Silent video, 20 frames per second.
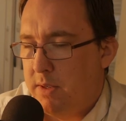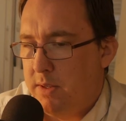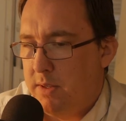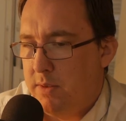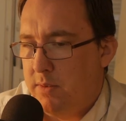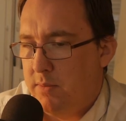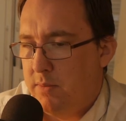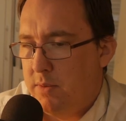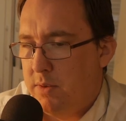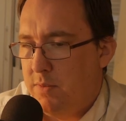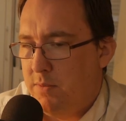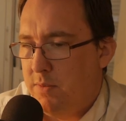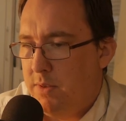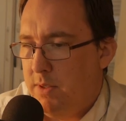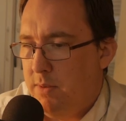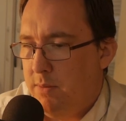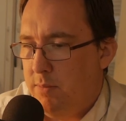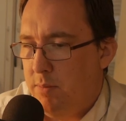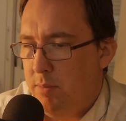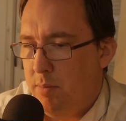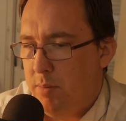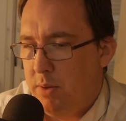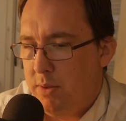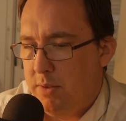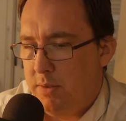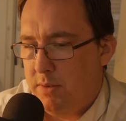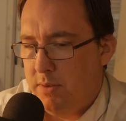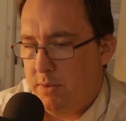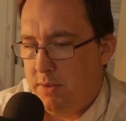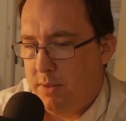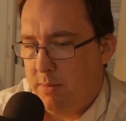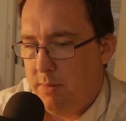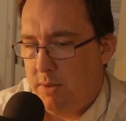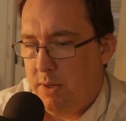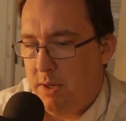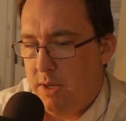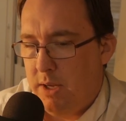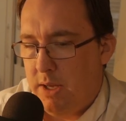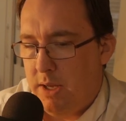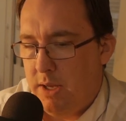kind of coffee pot or
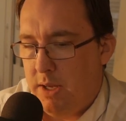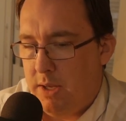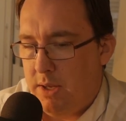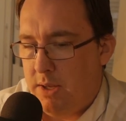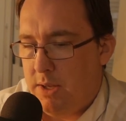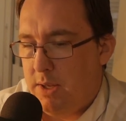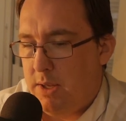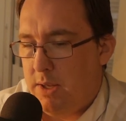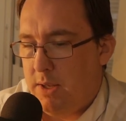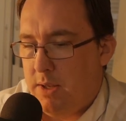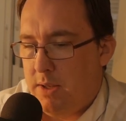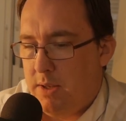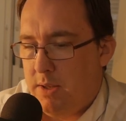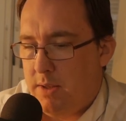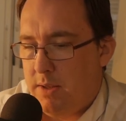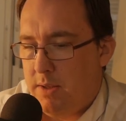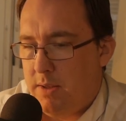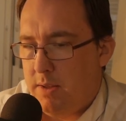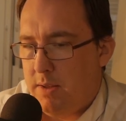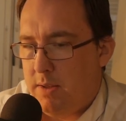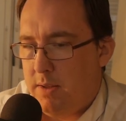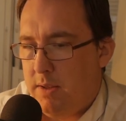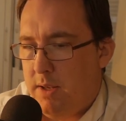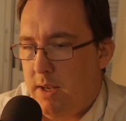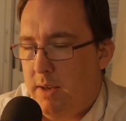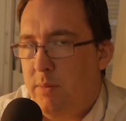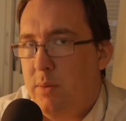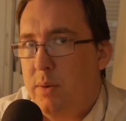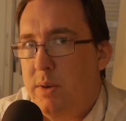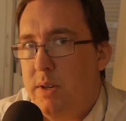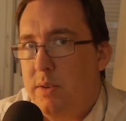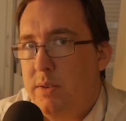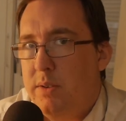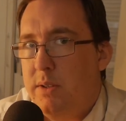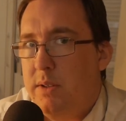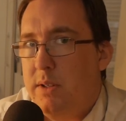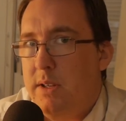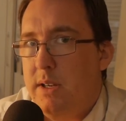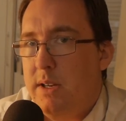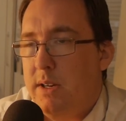something. They have one
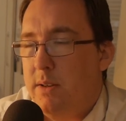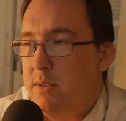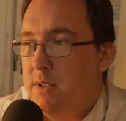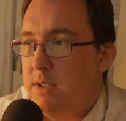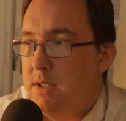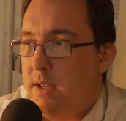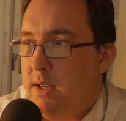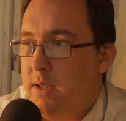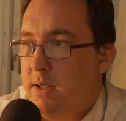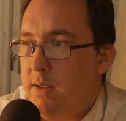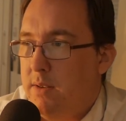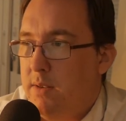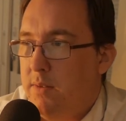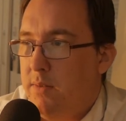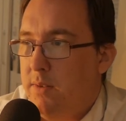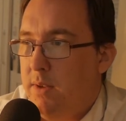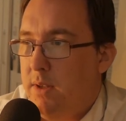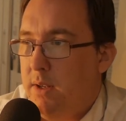on the outside of